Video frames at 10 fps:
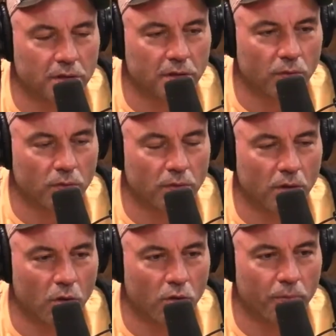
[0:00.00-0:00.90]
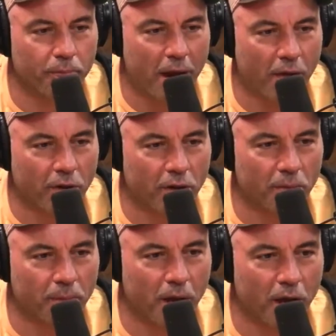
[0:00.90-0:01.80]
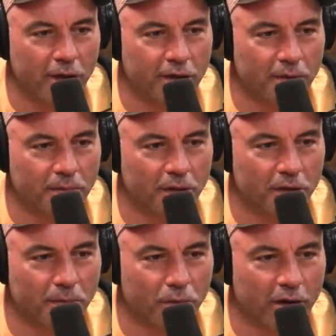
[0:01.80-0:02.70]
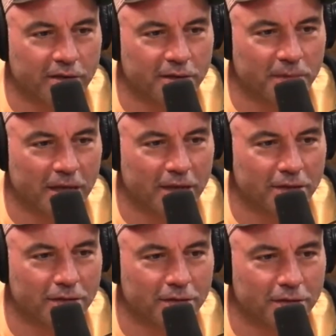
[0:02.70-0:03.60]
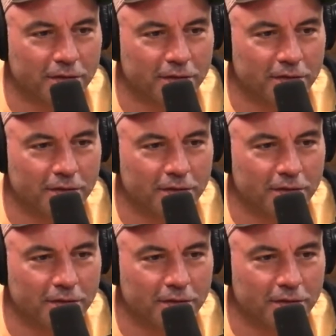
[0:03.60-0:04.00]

there's a whole barrier behind them that you can press them against.